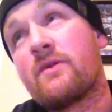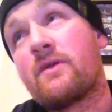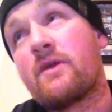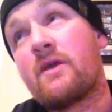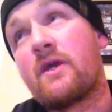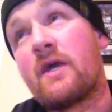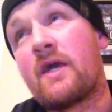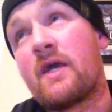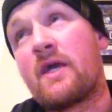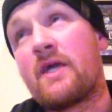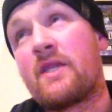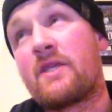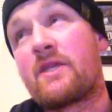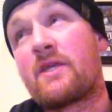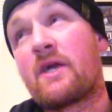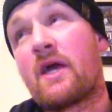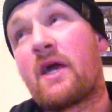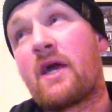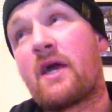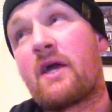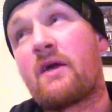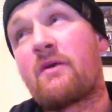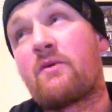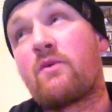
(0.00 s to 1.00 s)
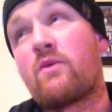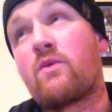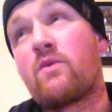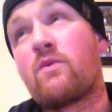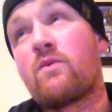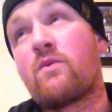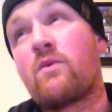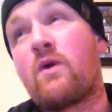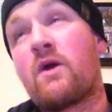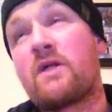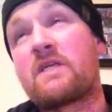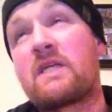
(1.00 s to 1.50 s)
and I
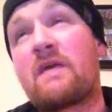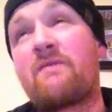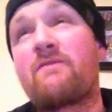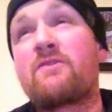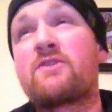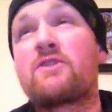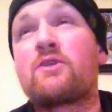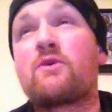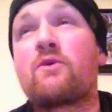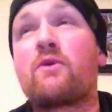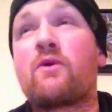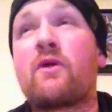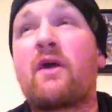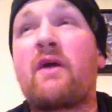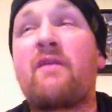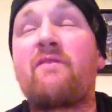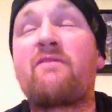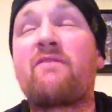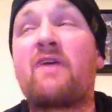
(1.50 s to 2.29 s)
walked out the door at